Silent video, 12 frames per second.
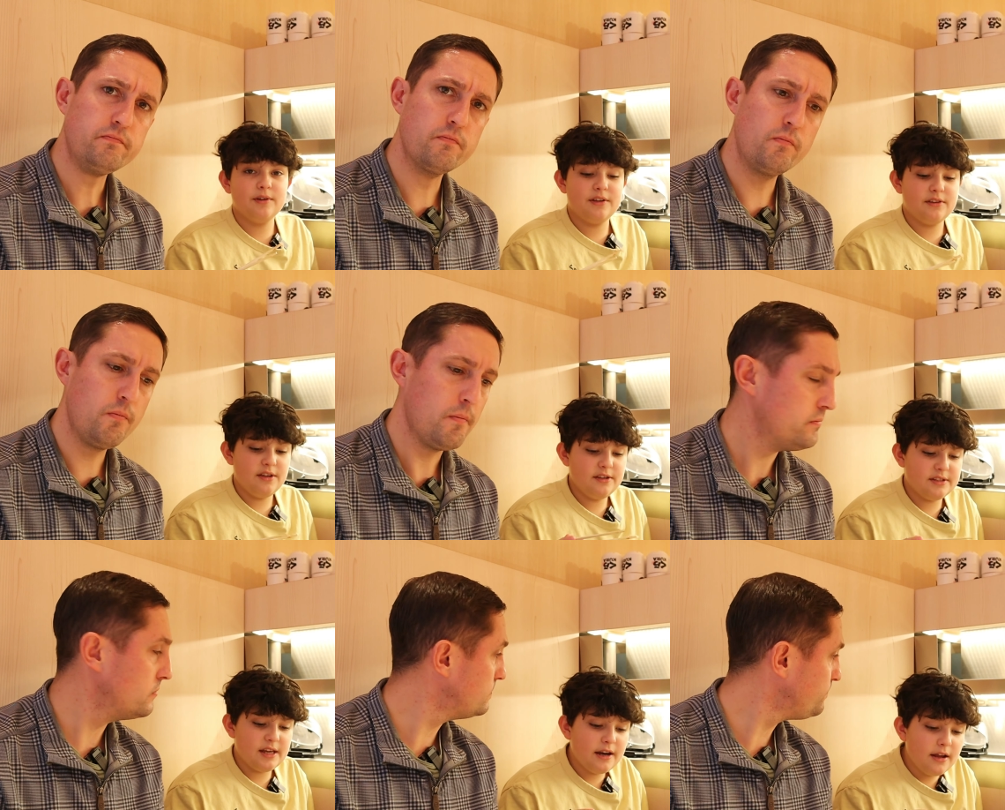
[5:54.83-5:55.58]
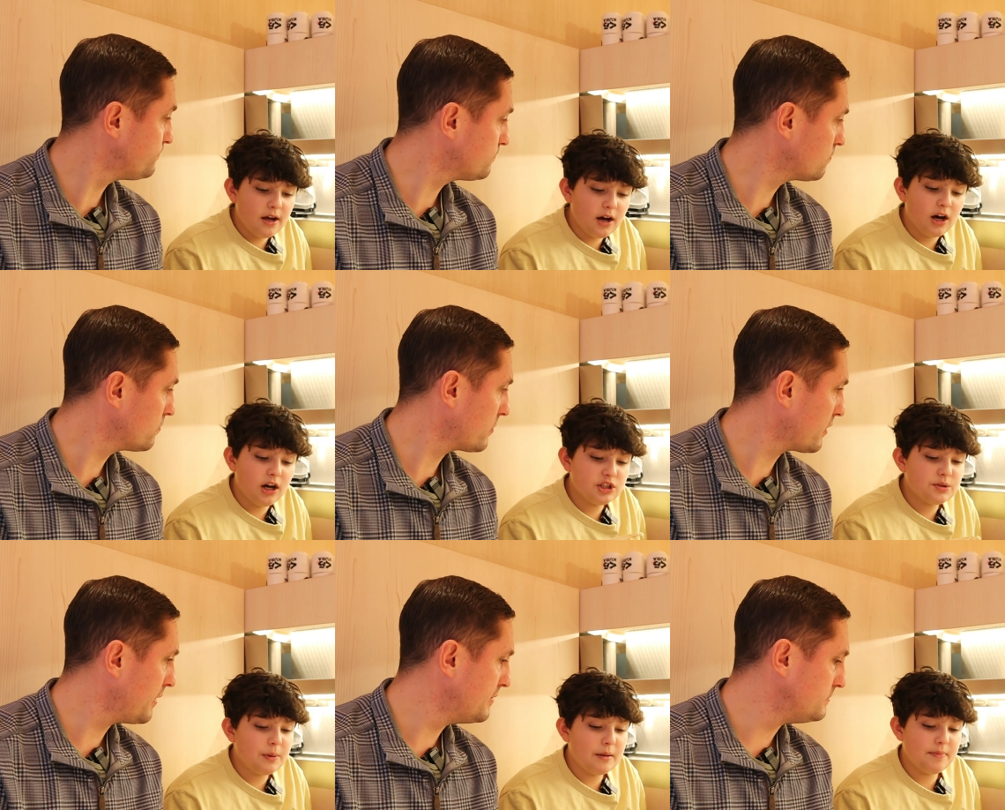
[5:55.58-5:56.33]
Speaker 1: like you said, a
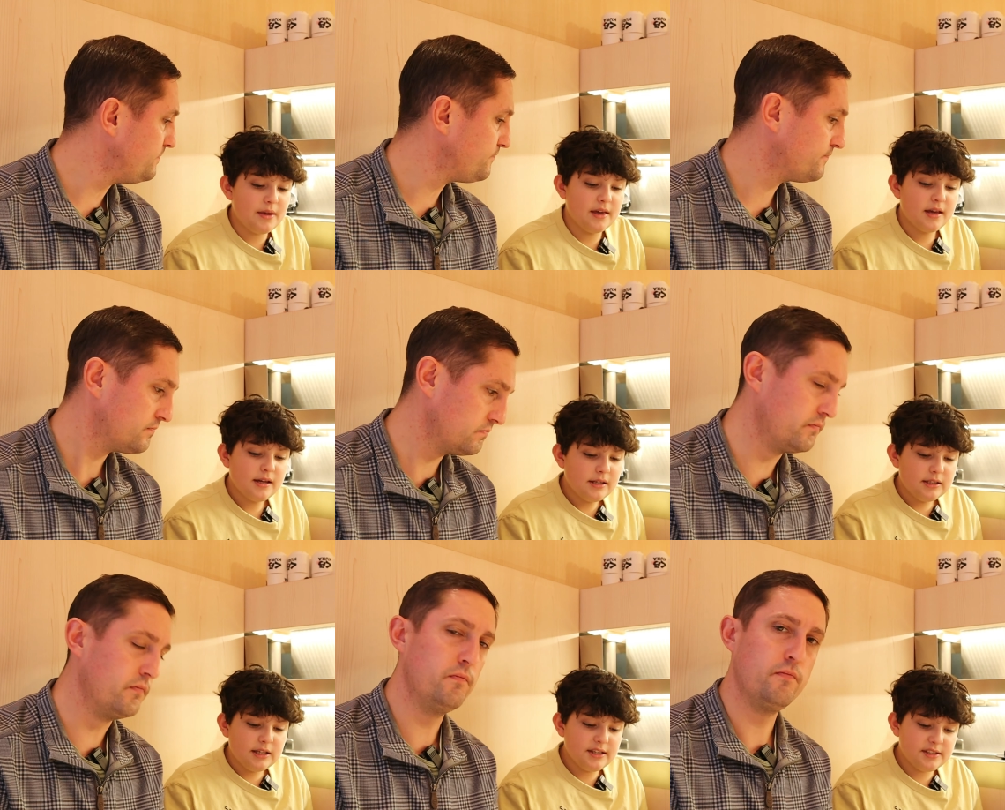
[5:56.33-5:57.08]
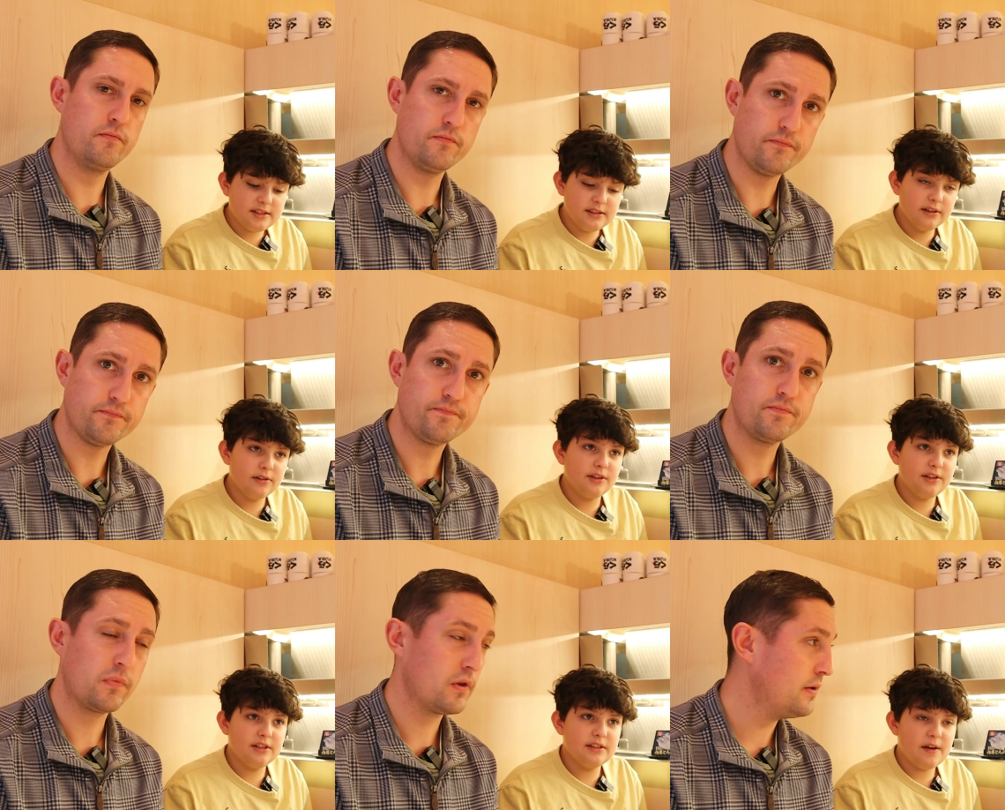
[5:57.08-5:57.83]
hush puppy. Mm-hmm. It's
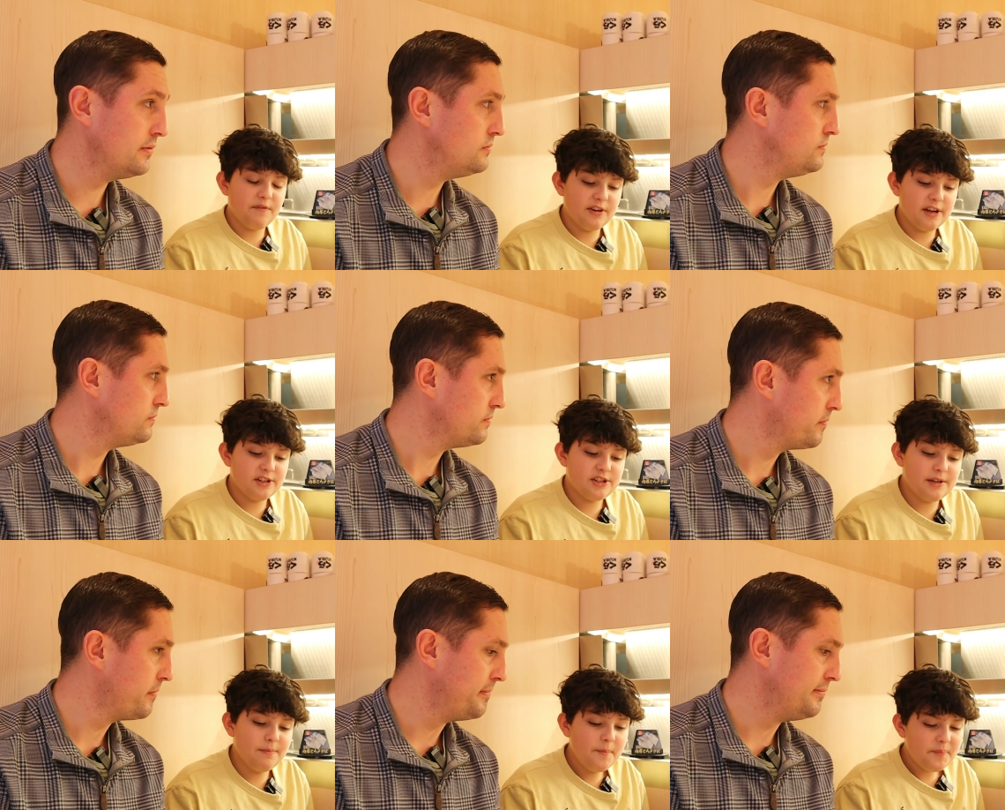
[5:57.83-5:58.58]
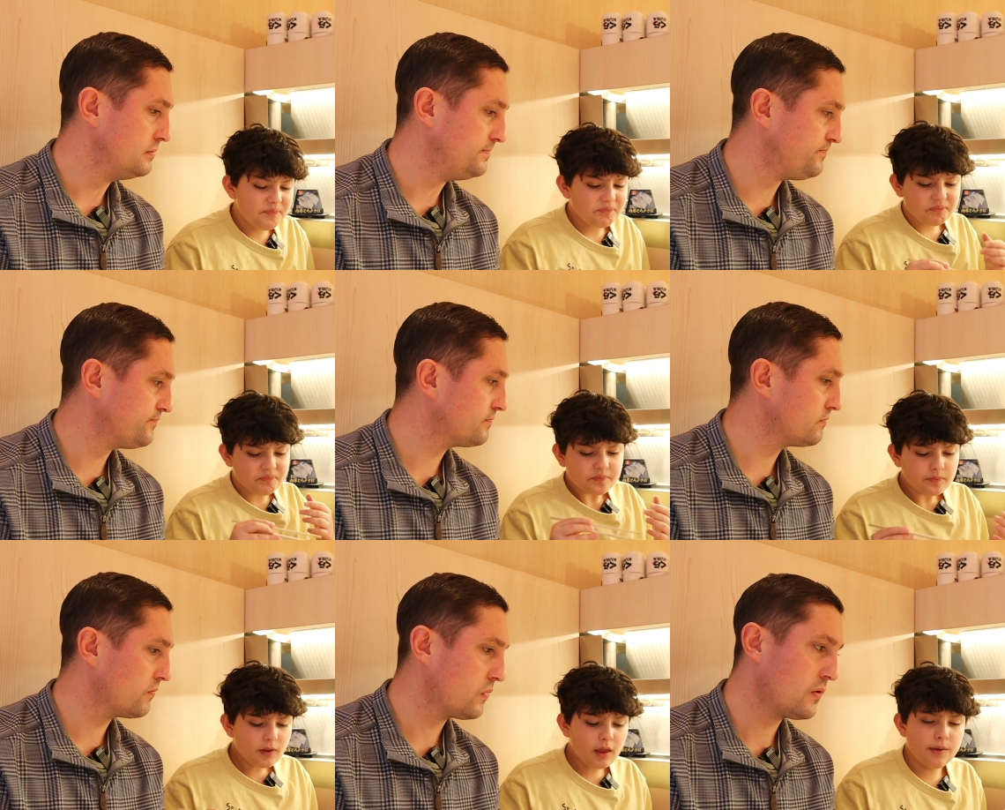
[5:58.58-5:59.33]
literally the definition.
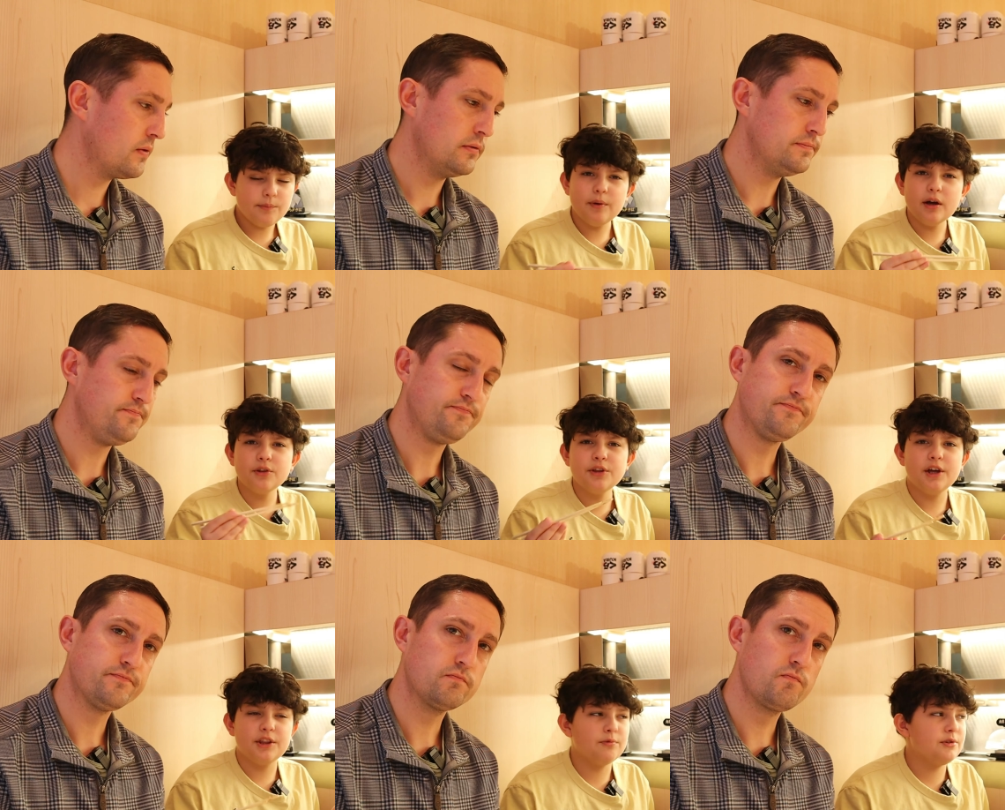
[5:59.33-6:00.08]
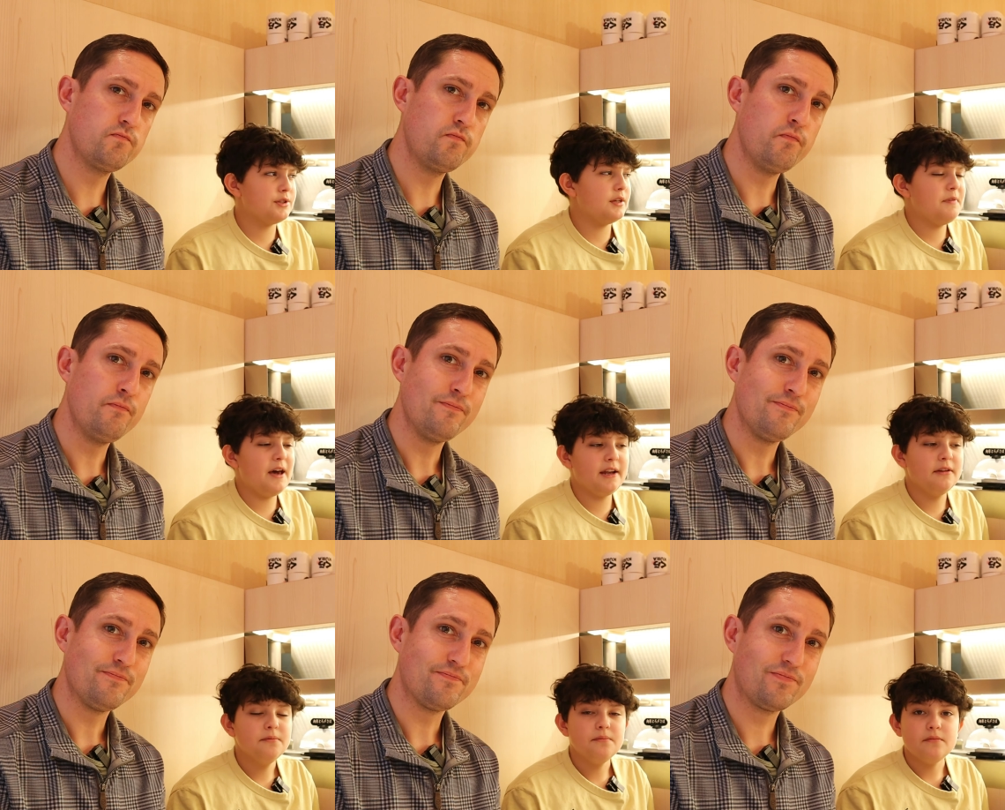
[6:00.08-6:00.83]
But all the other ones I've
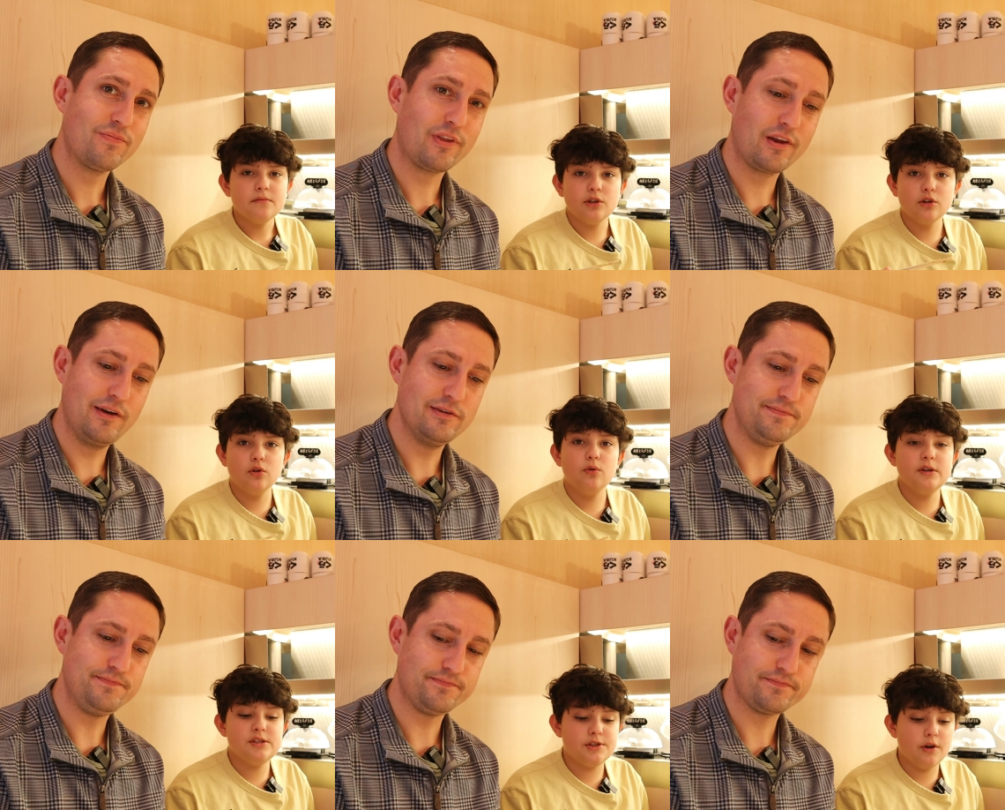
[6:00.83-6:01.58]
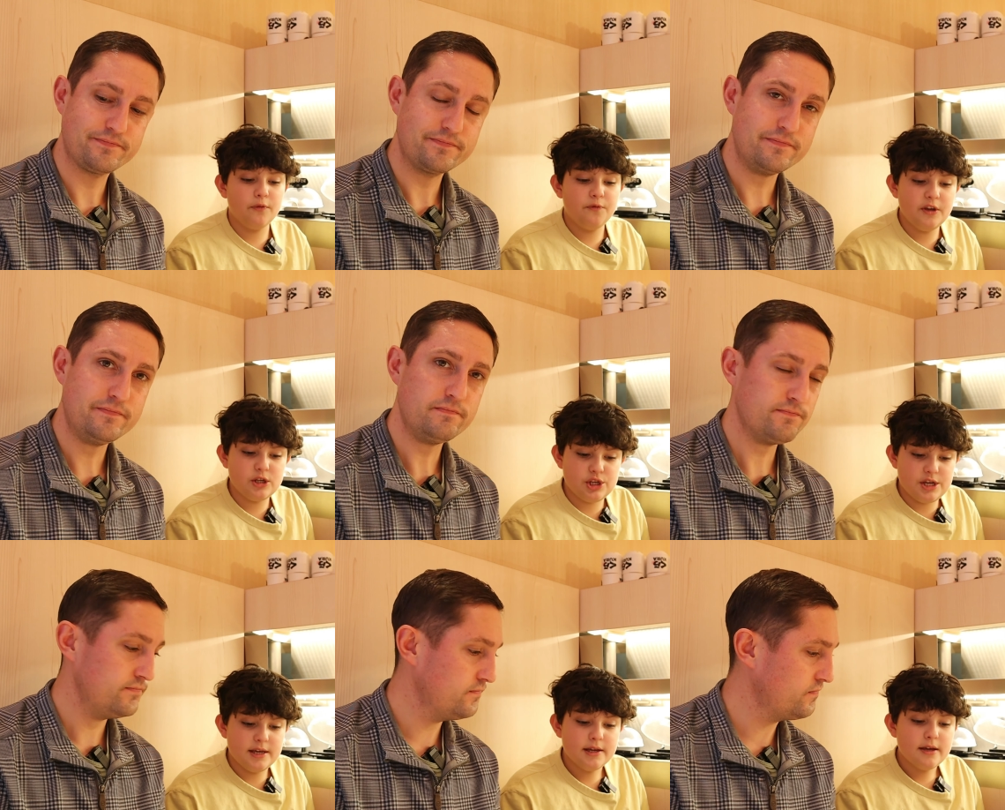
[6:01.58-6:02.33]
had, they're always so
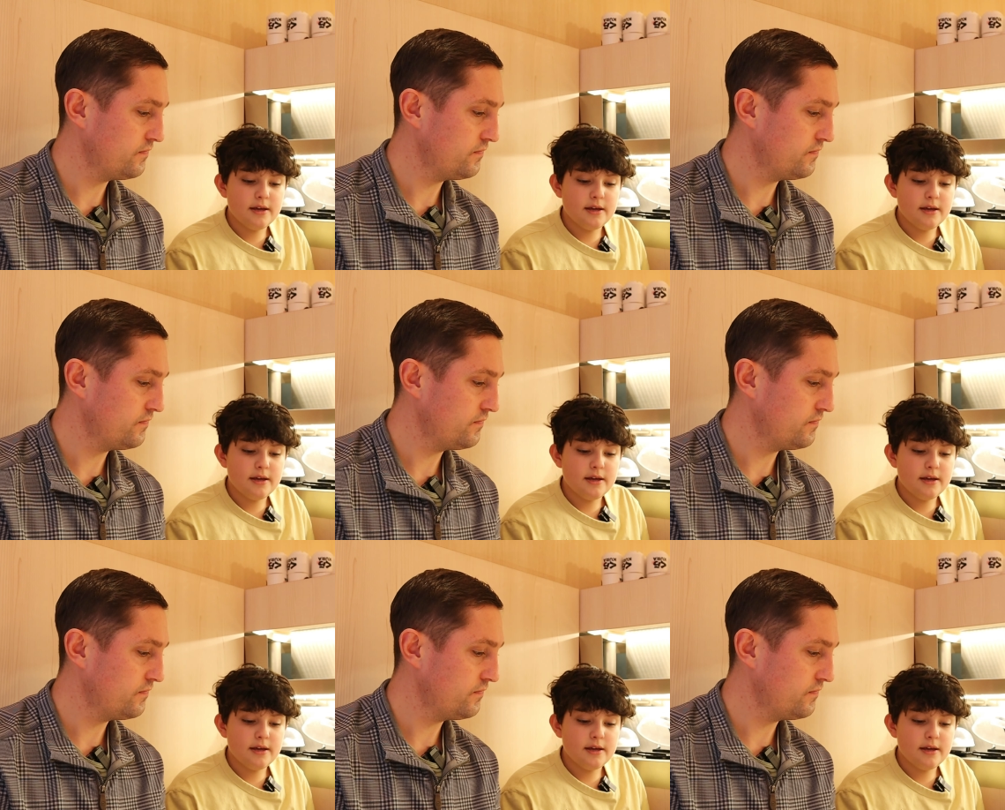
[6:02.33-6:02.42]
fishy.